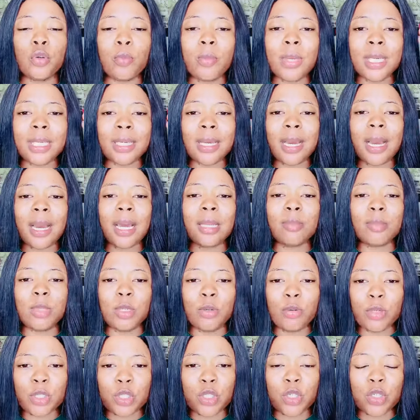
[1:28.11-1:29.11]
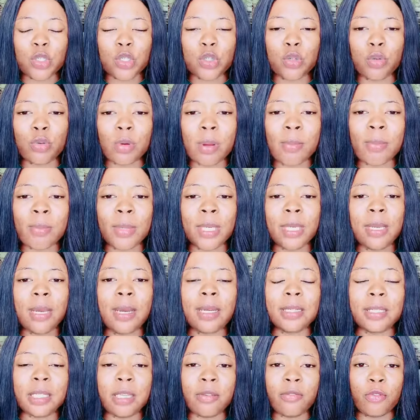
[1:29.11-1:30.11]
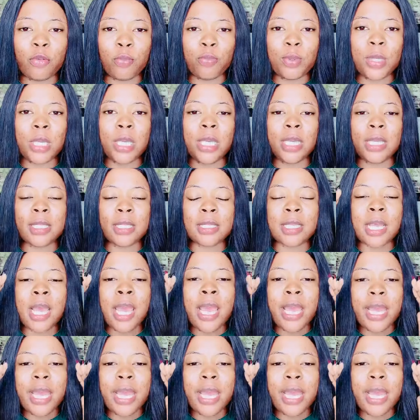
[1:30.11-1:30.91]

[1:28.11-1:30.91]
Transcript: May God be gracious to you, and may God give you peace